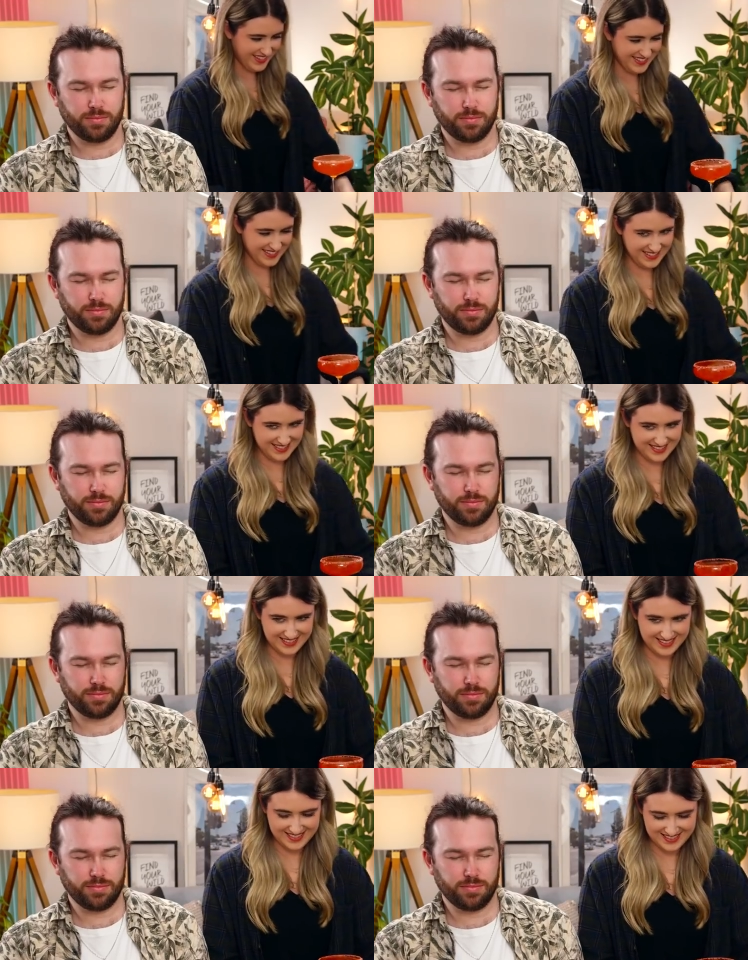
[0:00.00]

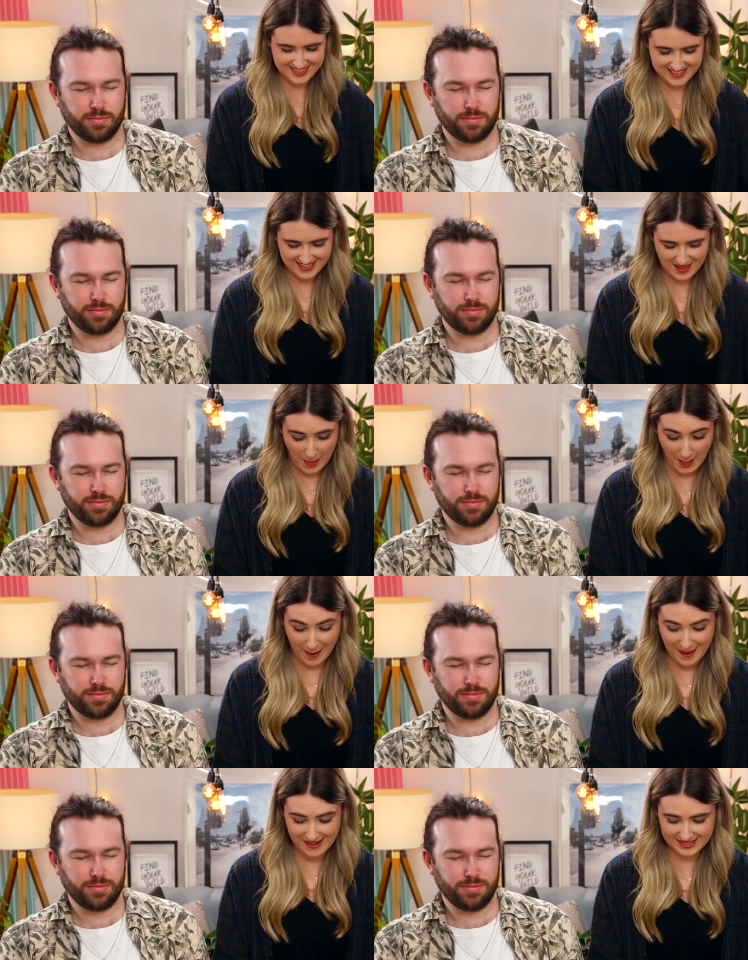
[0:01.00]

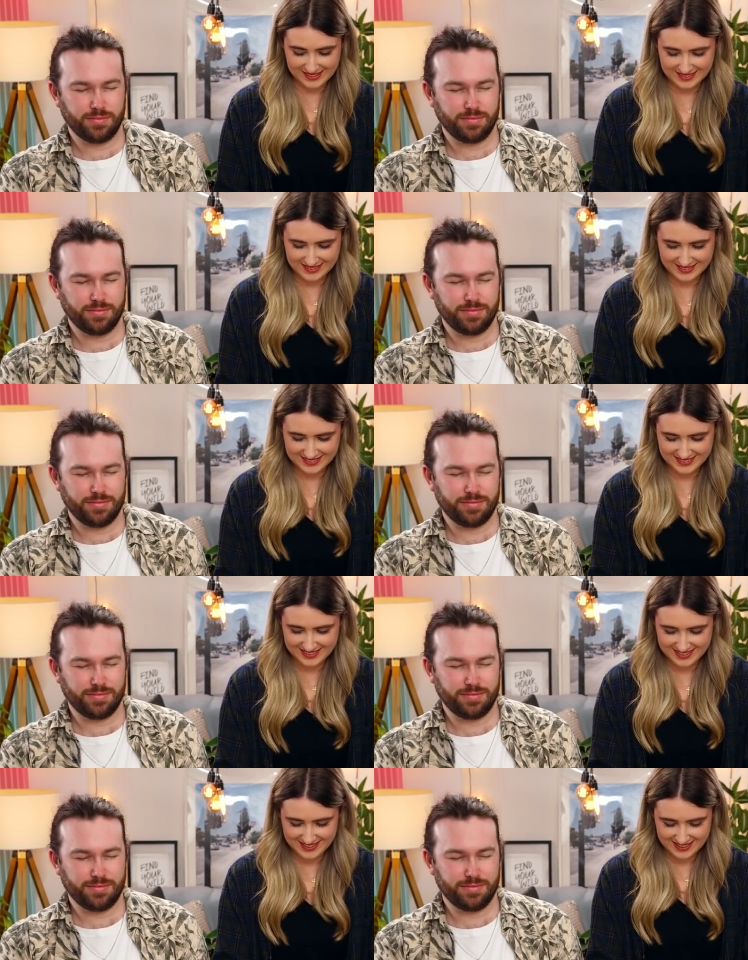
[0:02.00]

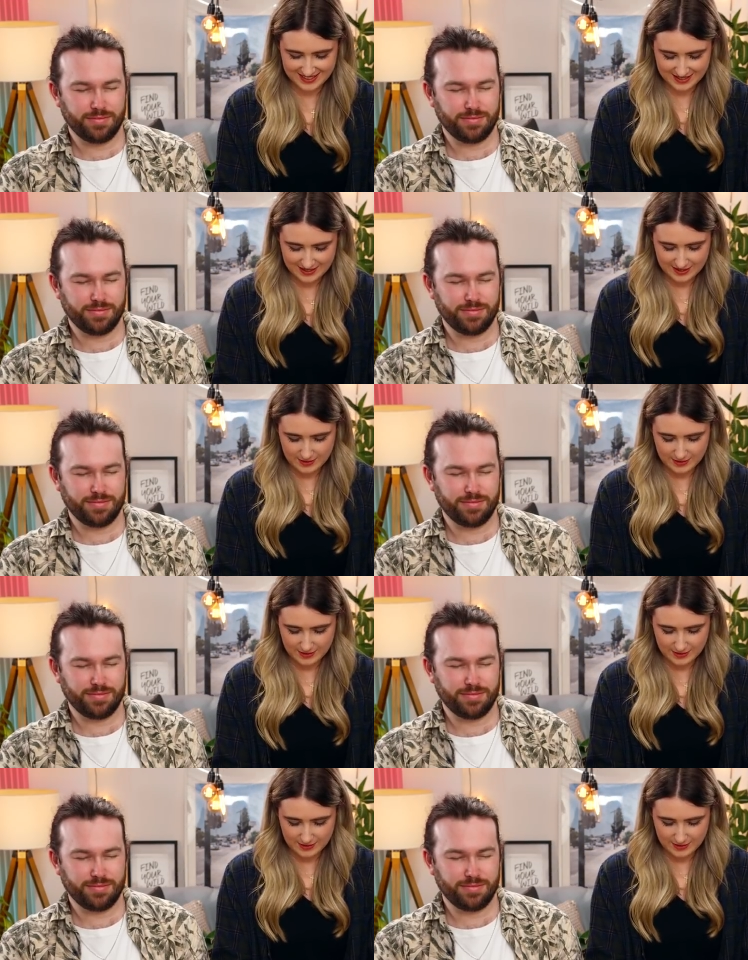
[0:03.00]
Nothing is said.